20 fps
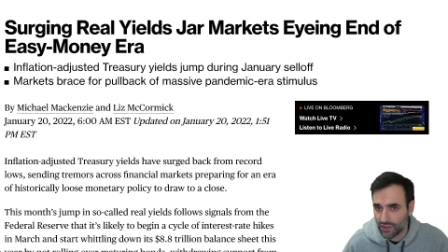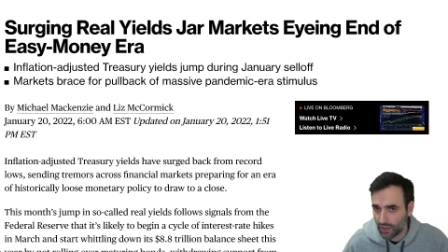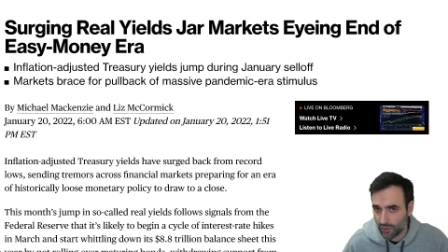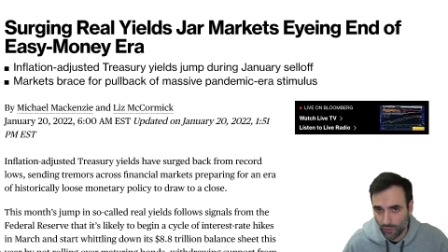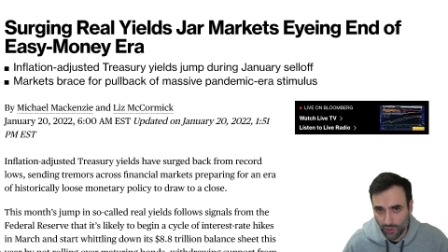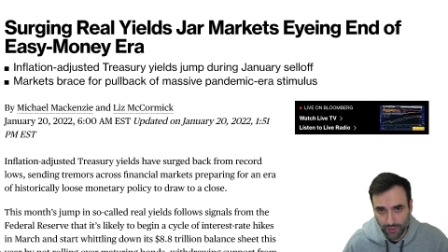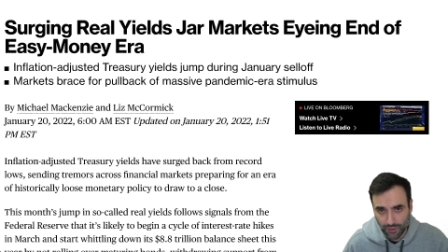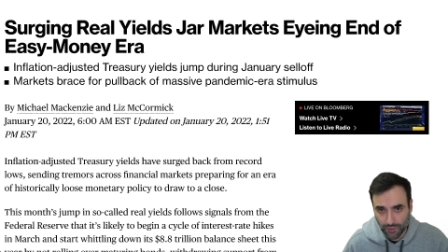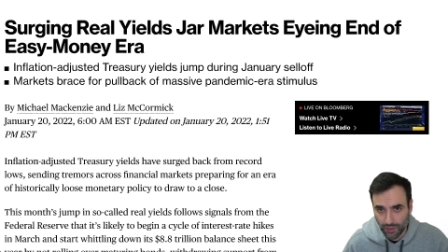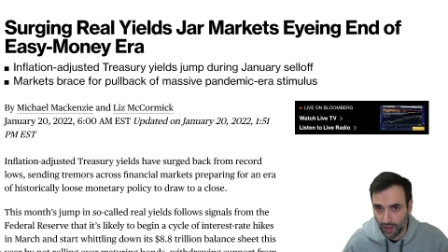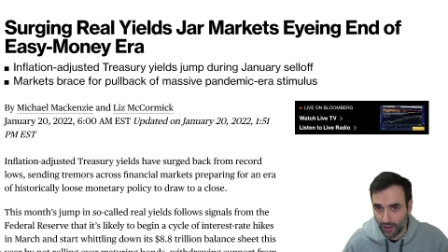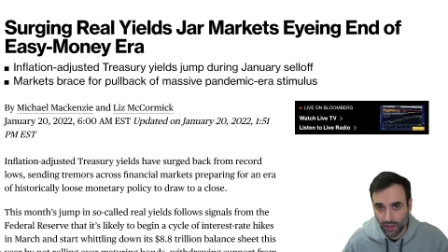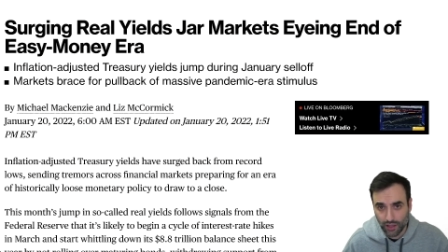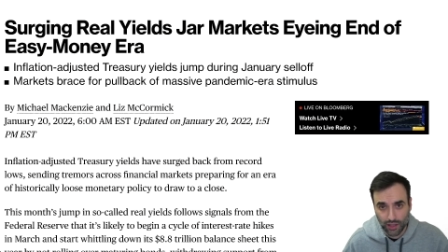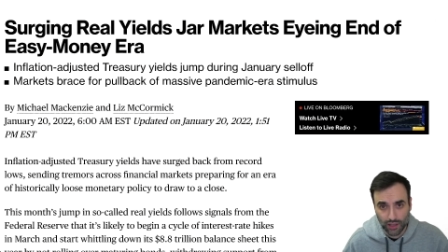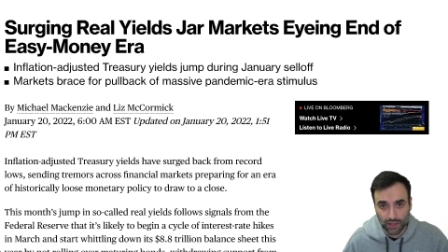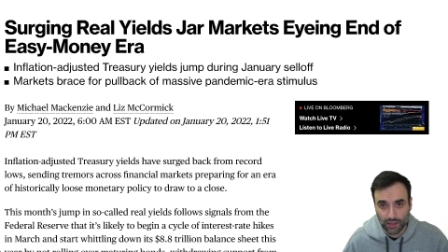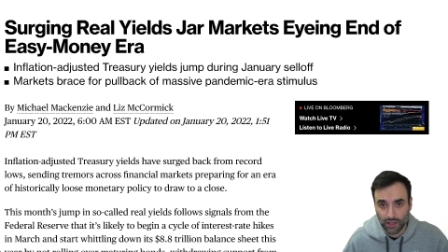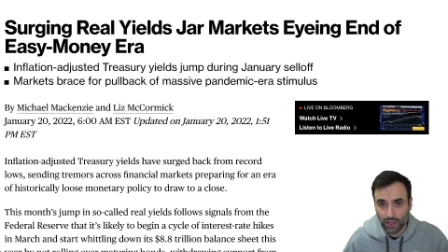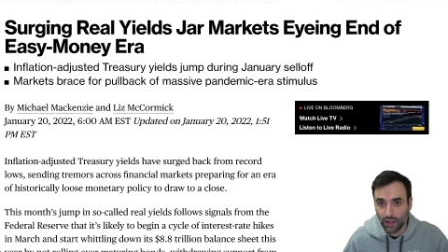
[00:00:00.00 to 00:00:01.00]
stick with me i
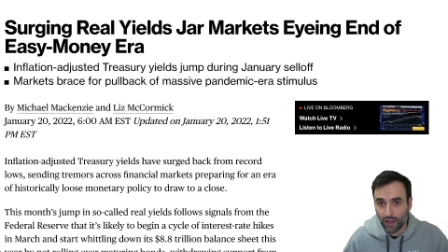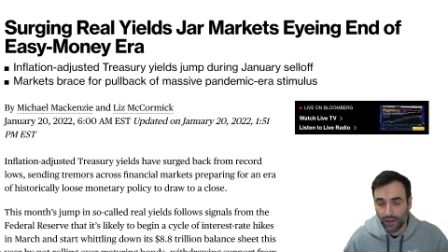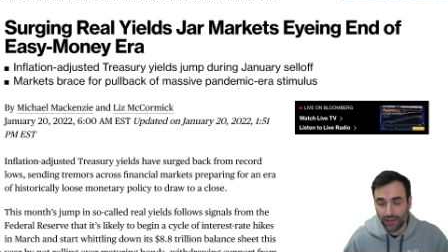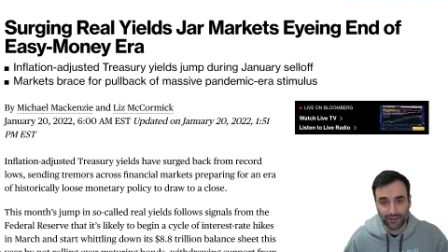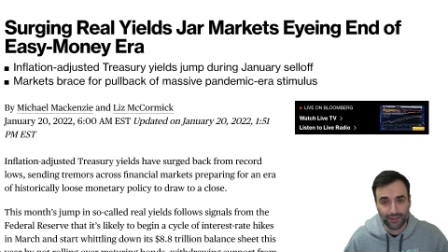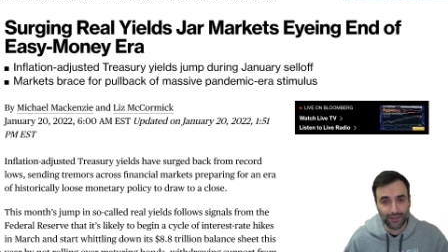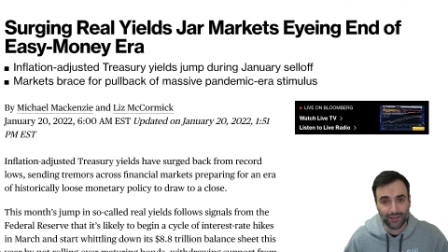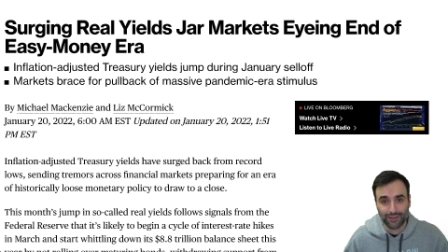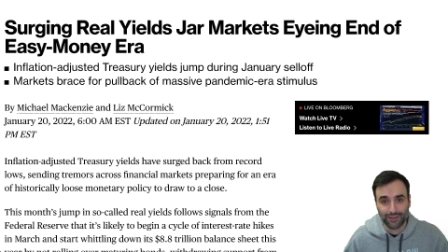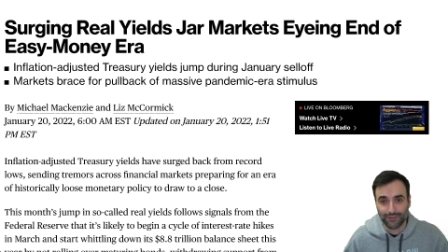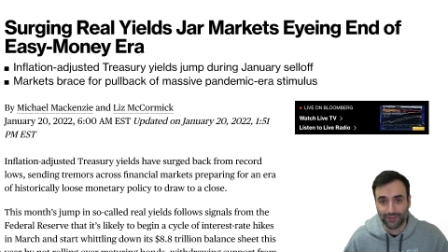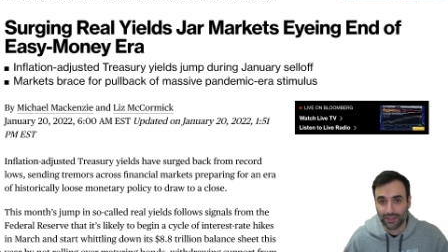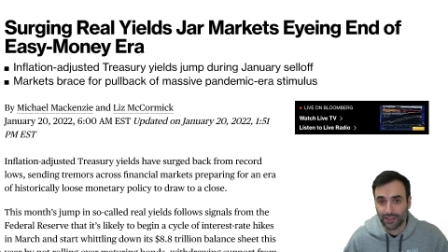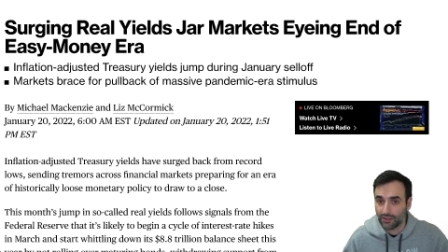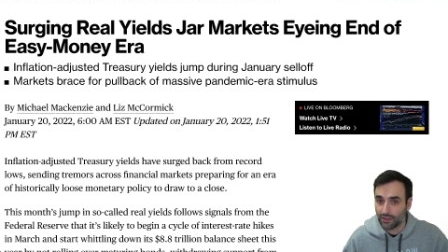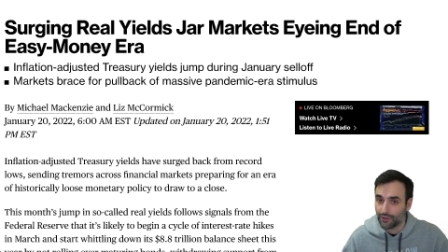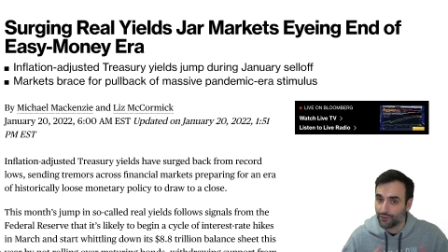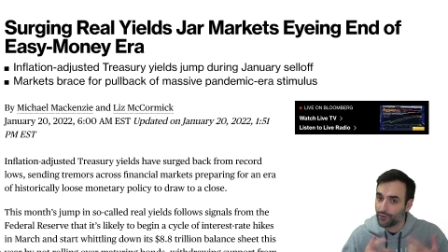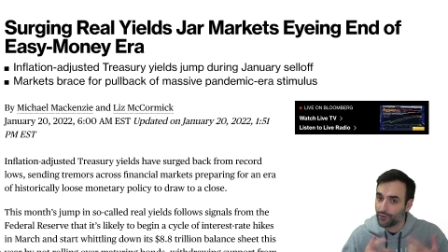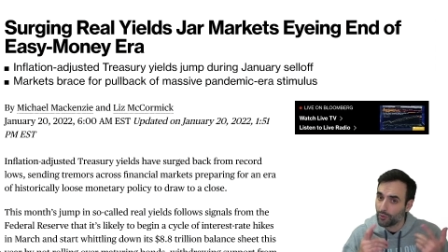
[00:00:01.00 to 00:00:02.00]
got a lot of
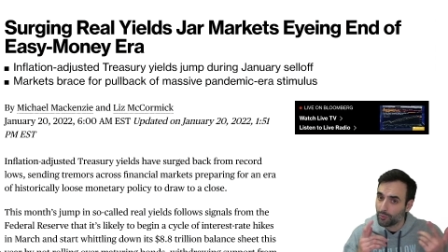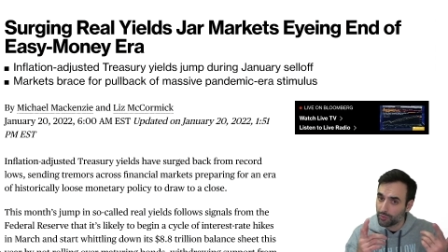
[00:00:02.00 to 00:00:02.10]
detail if